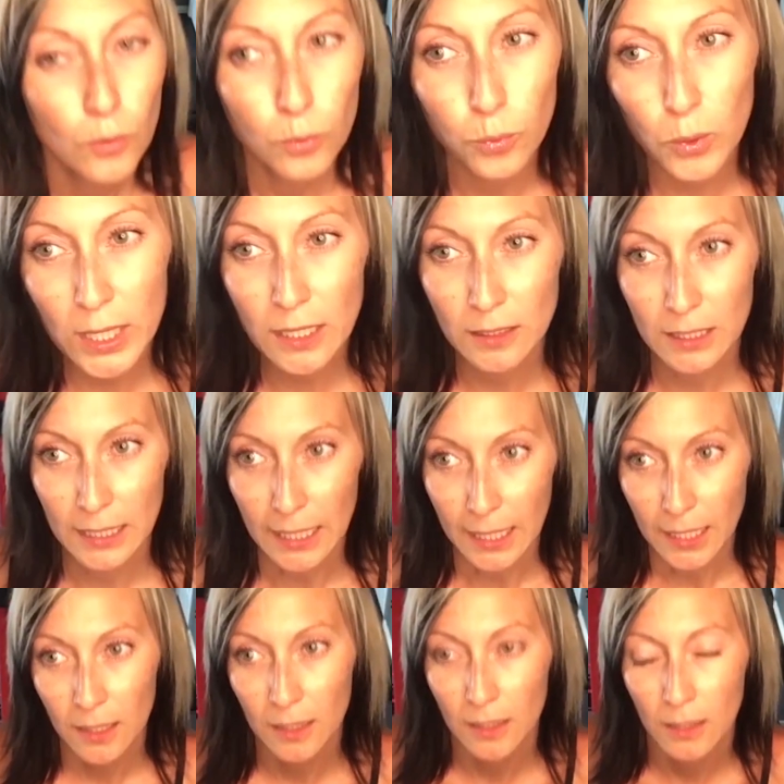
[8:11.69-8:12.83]
really,
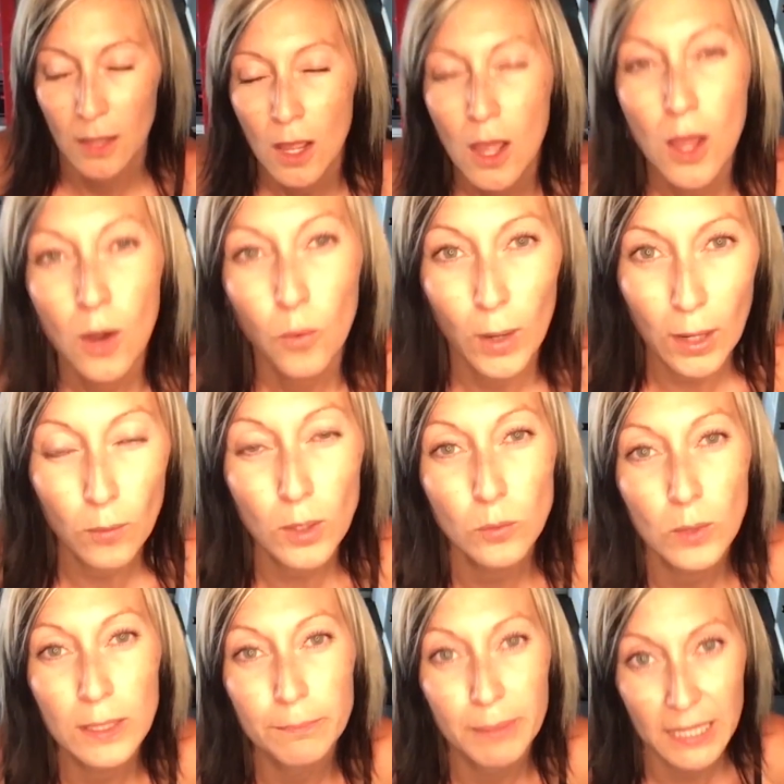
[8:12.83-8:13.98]
where would
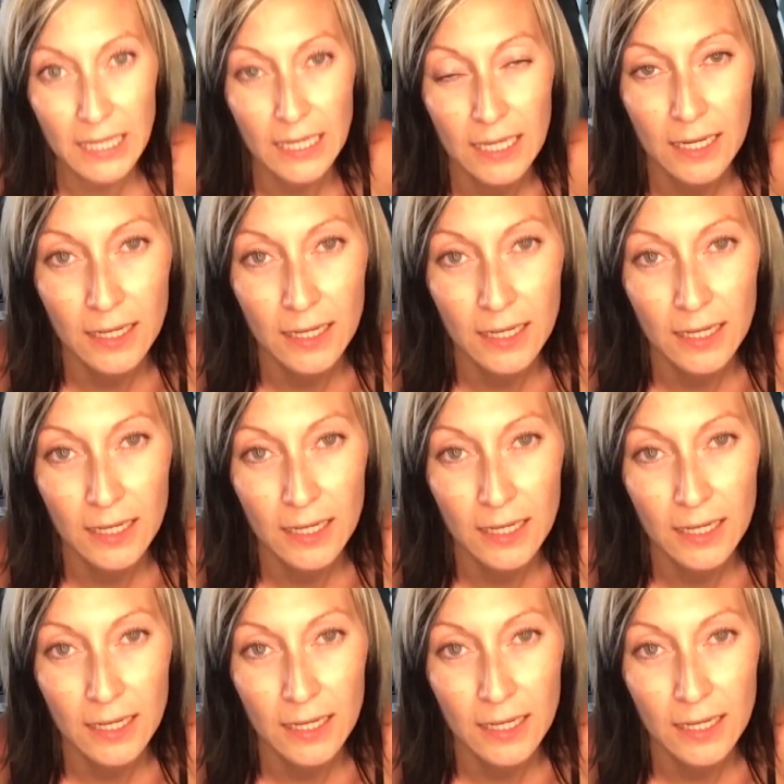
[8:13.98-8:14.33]
we be